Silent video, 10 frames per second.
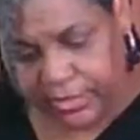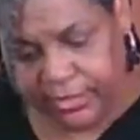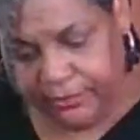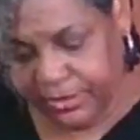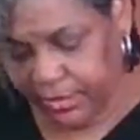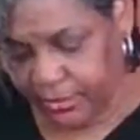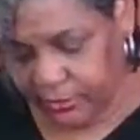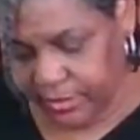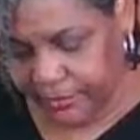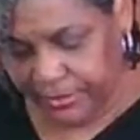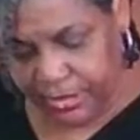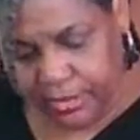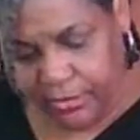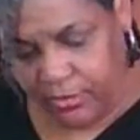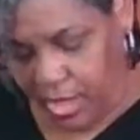Let me know. Let me
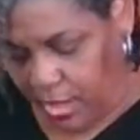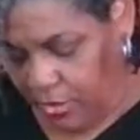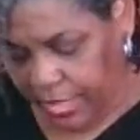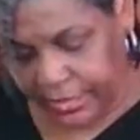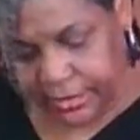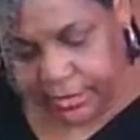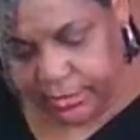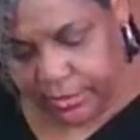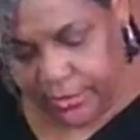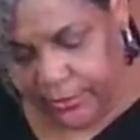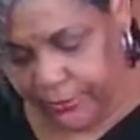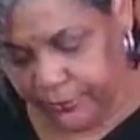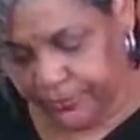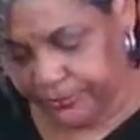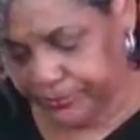know. Okay, so